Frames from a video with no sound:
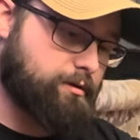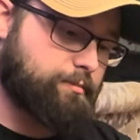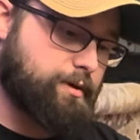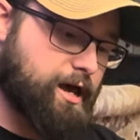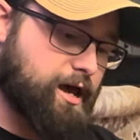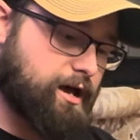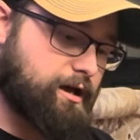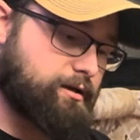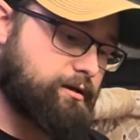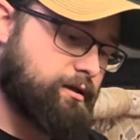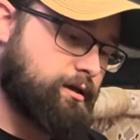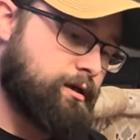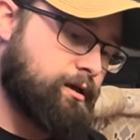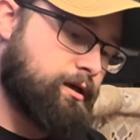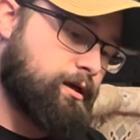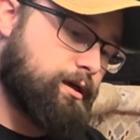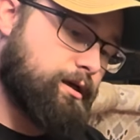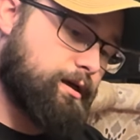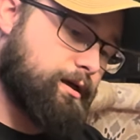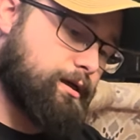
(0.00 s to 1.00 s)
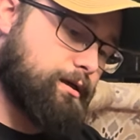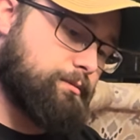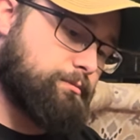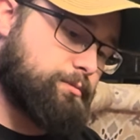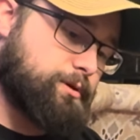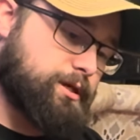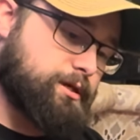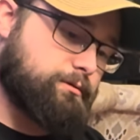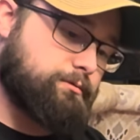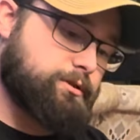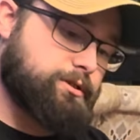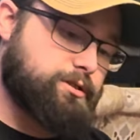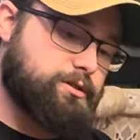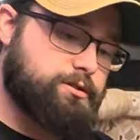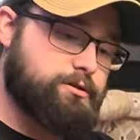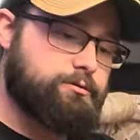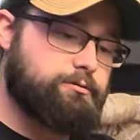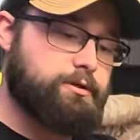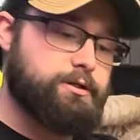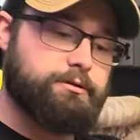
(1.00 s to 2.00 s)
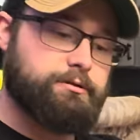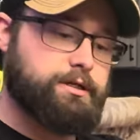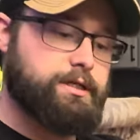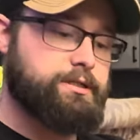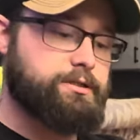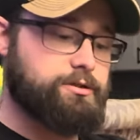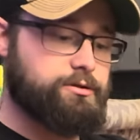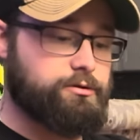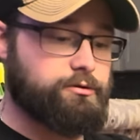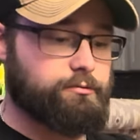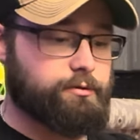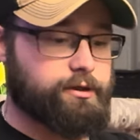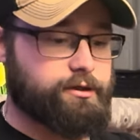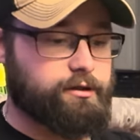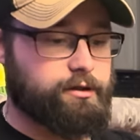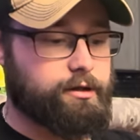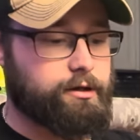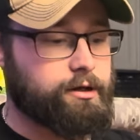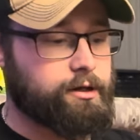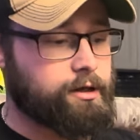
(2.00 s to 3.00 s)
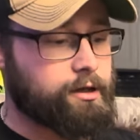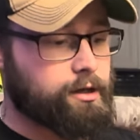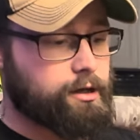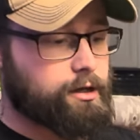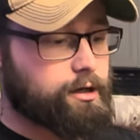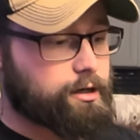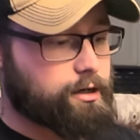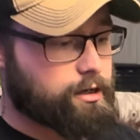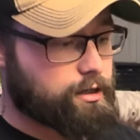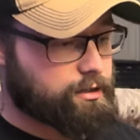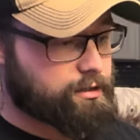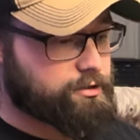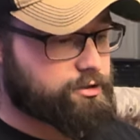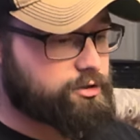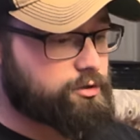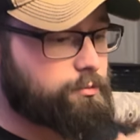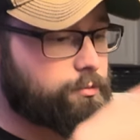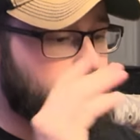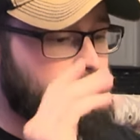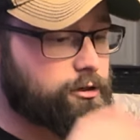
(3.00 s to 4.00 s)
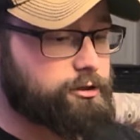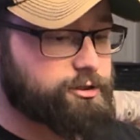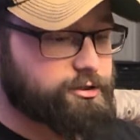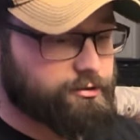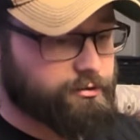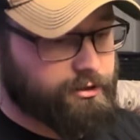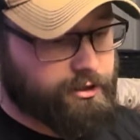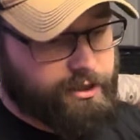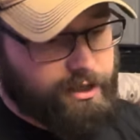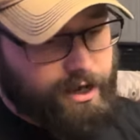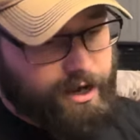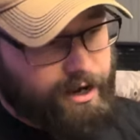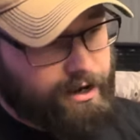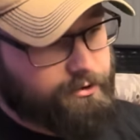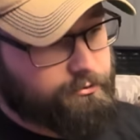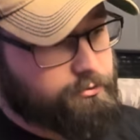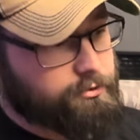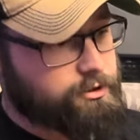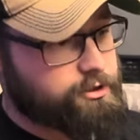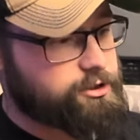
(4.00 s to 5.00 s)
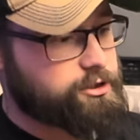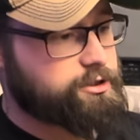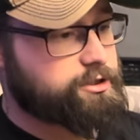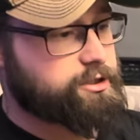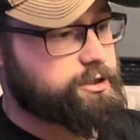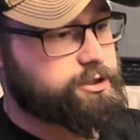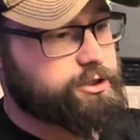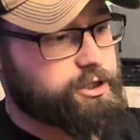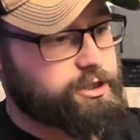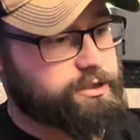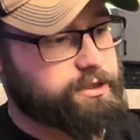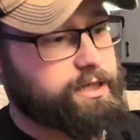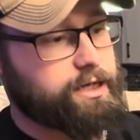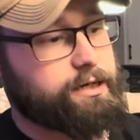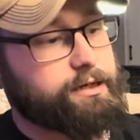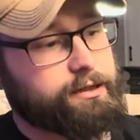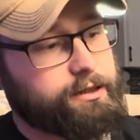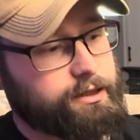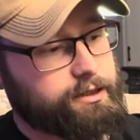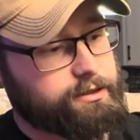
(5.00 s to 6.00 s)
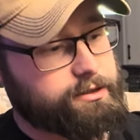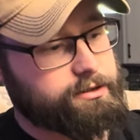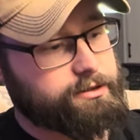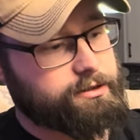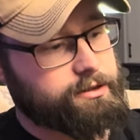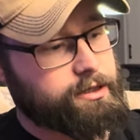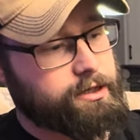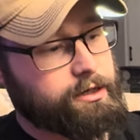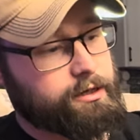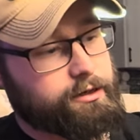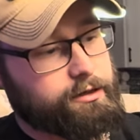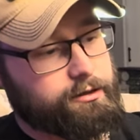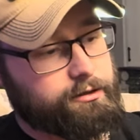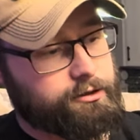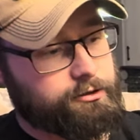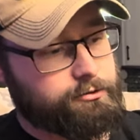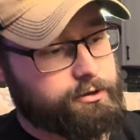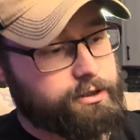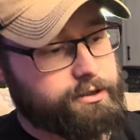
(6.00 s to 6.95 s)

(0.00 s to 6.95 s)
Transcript: bag and be able to do what you need to do with it. So personally, I would just suggest getting this. You can